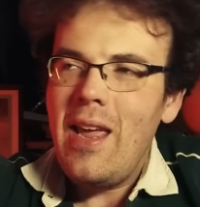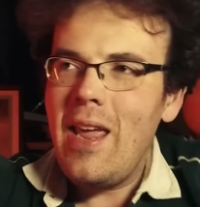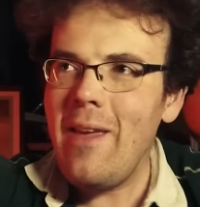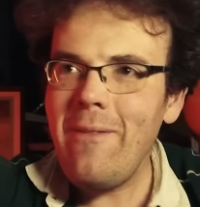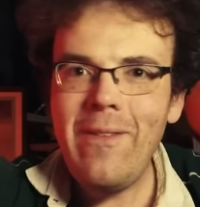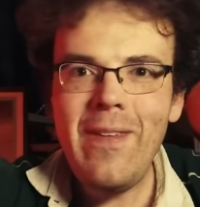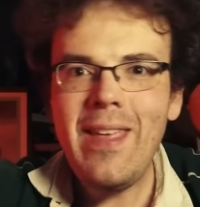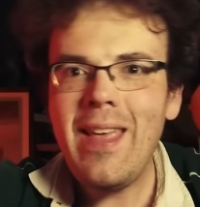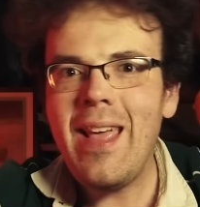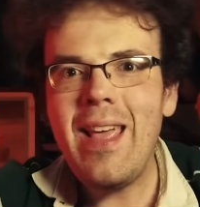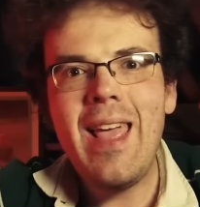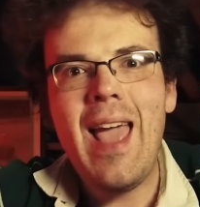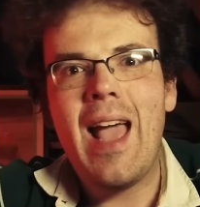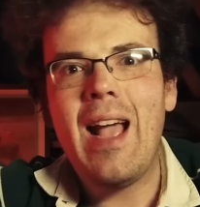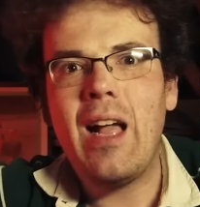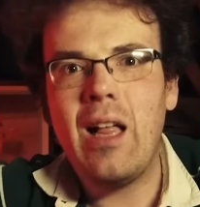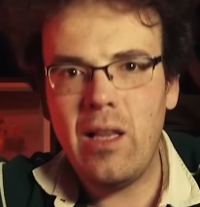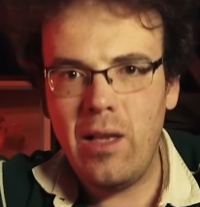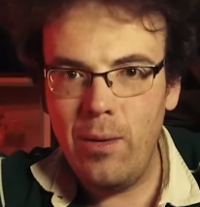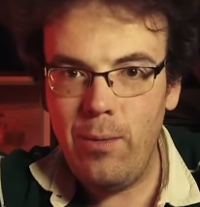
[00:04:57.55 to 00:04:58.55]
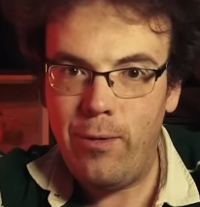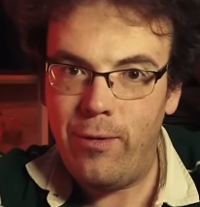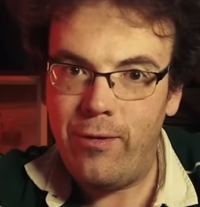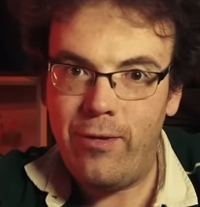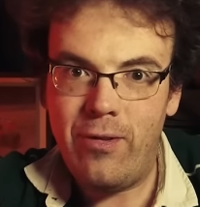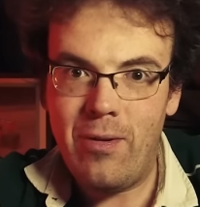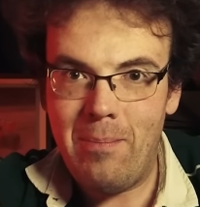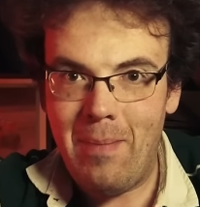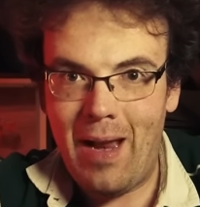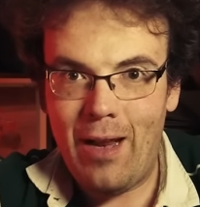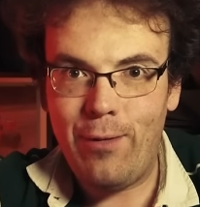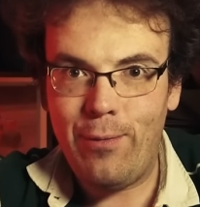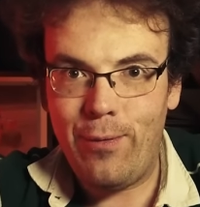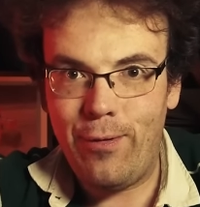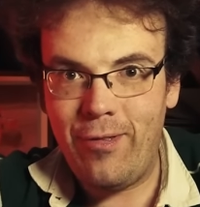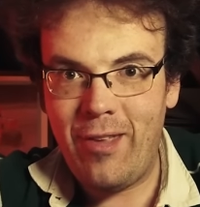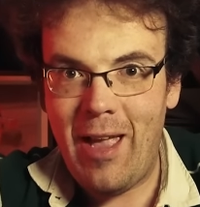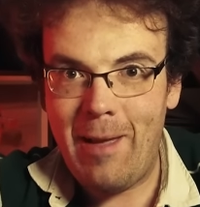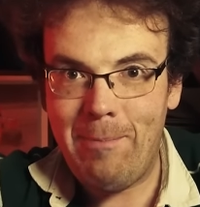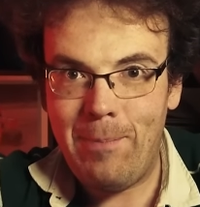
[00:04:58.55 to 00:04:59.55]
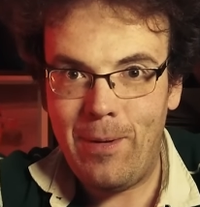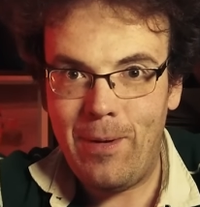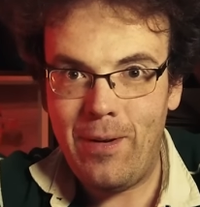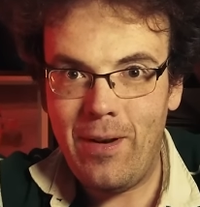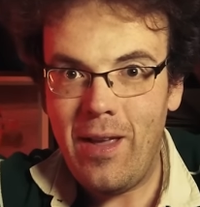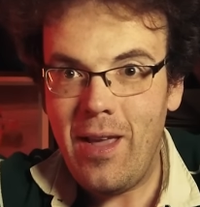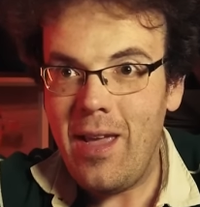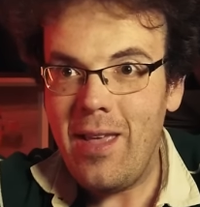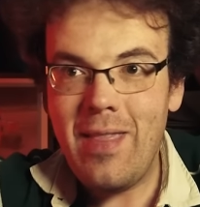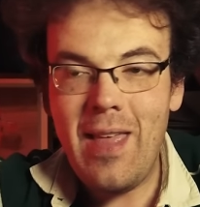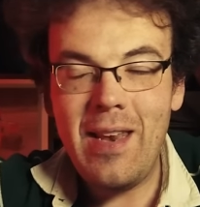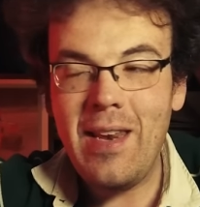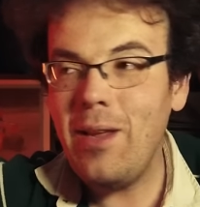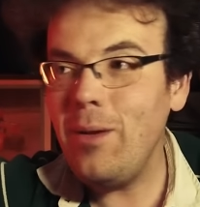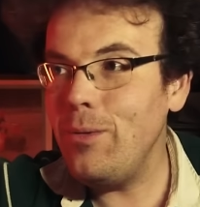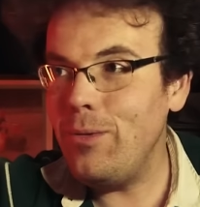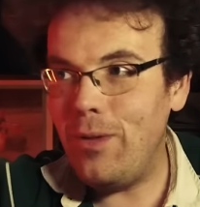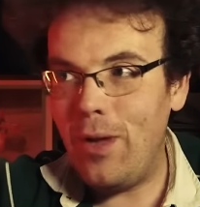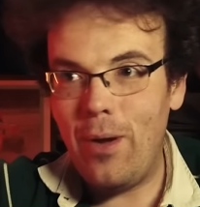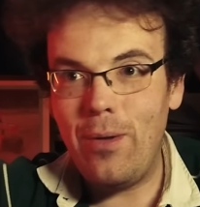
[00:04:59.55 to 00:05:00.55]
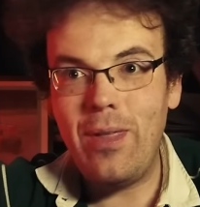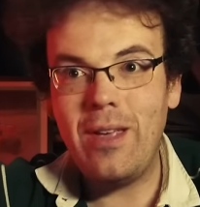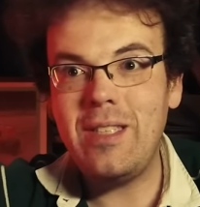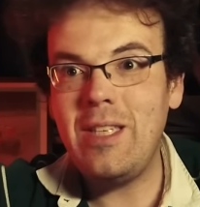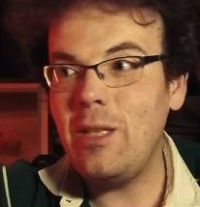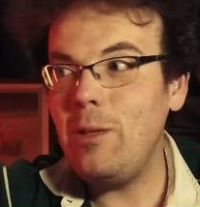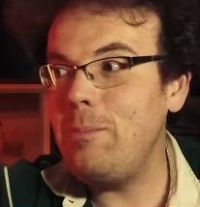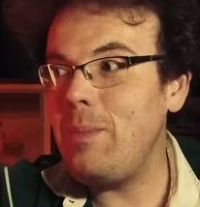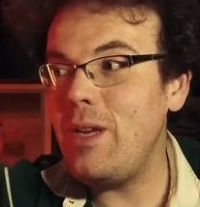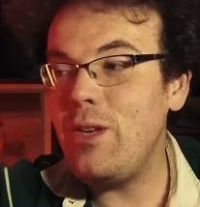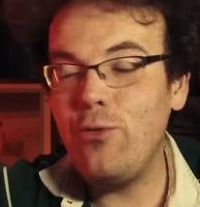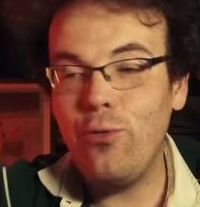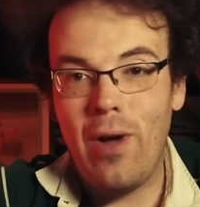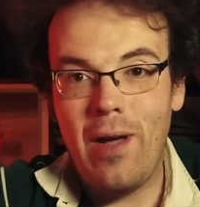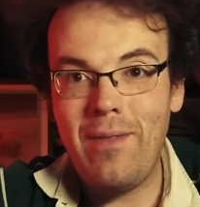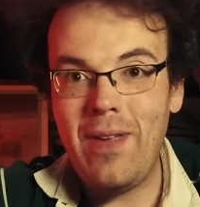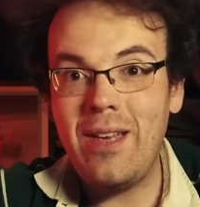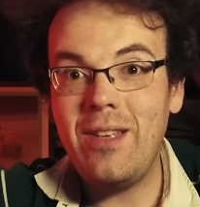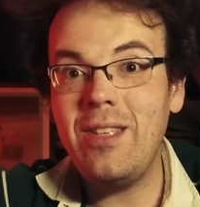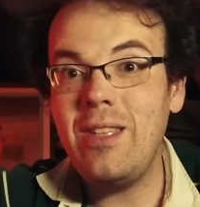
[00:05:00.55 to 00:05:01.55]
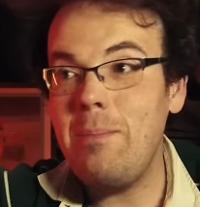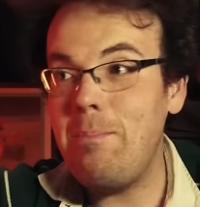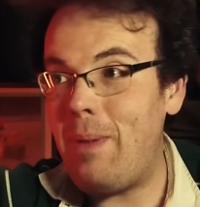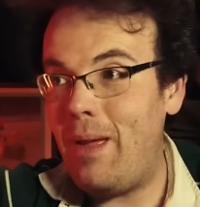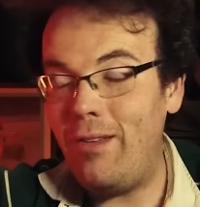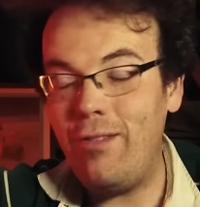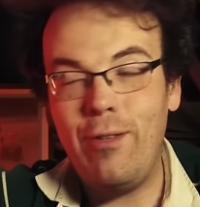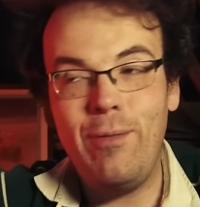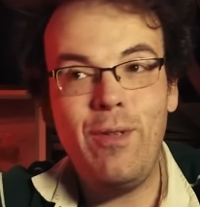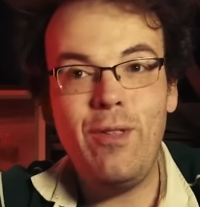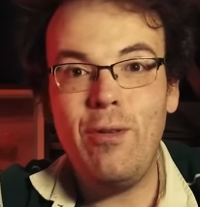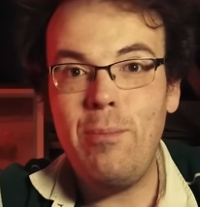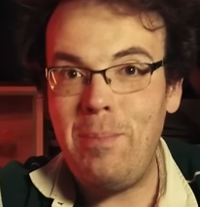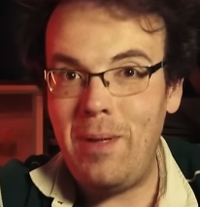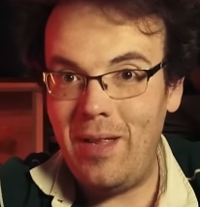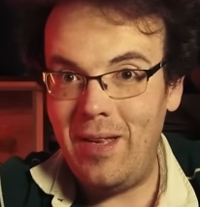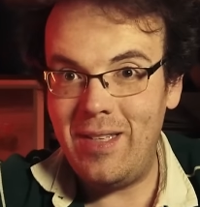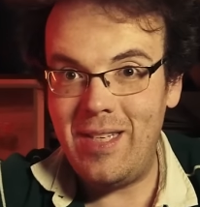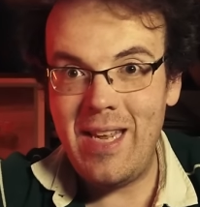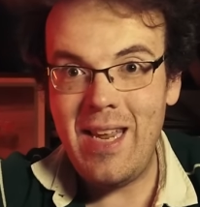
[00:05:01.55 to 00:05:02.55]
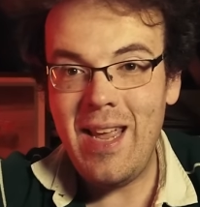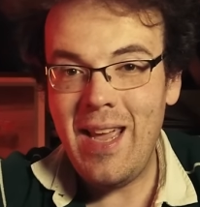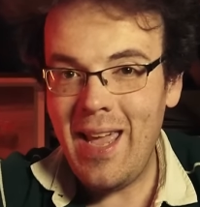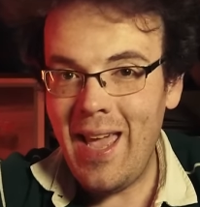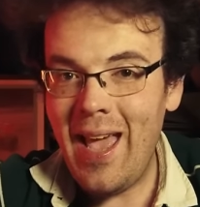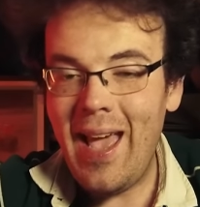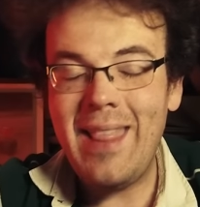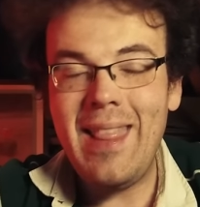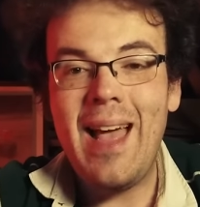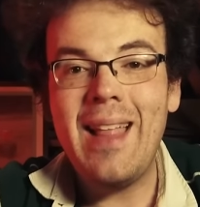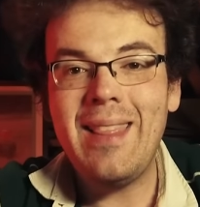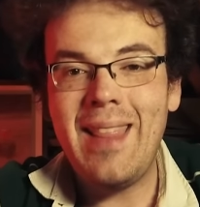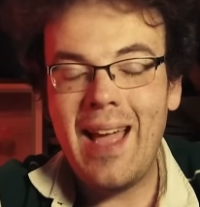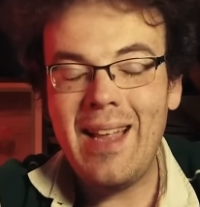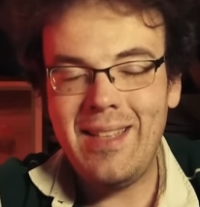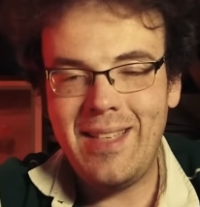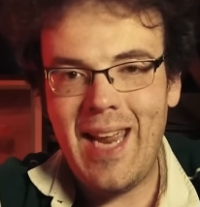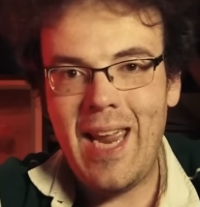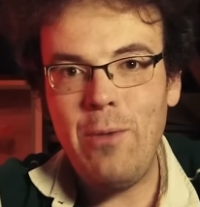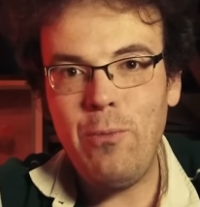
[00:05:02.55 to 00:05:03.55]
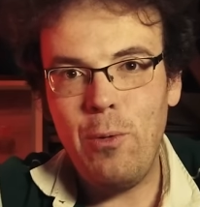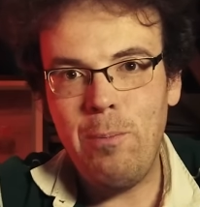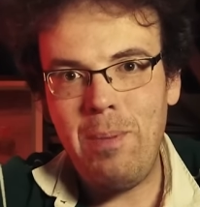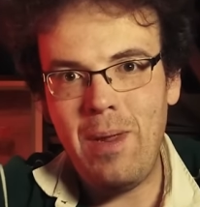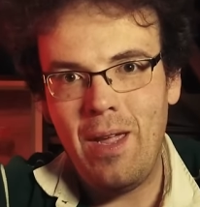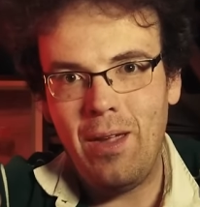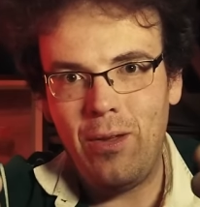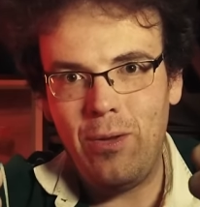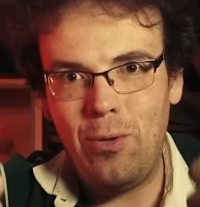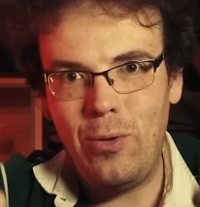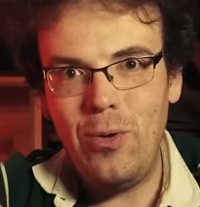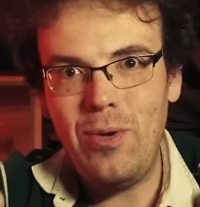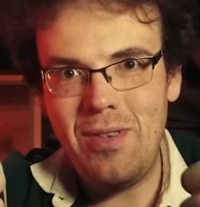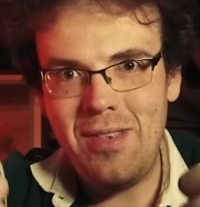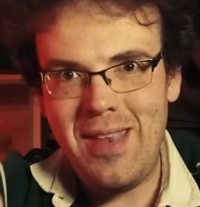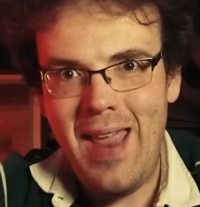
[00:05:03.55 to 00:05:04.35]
if he can get close to Max Verstappen, then he'll know that he'll be driving to the best of his ability and that that day would be a good